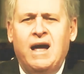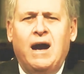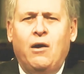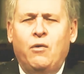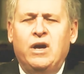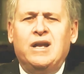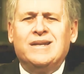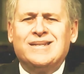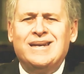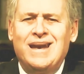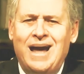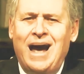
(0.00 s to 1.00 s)
now, it is
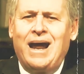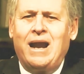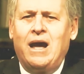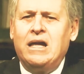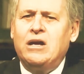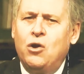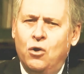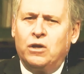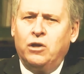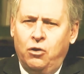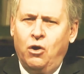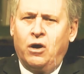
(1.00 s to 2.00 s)
not a good
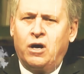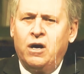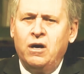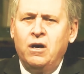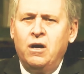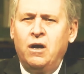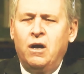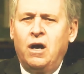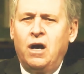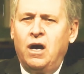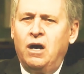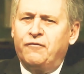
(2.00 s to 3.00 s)
look
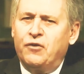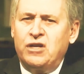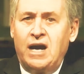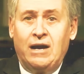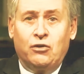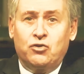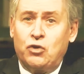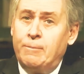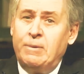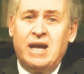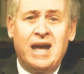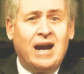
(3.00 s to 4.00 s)
for Donald Trump.
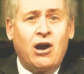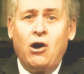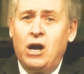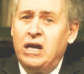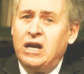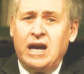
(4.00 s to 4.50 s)
He can't call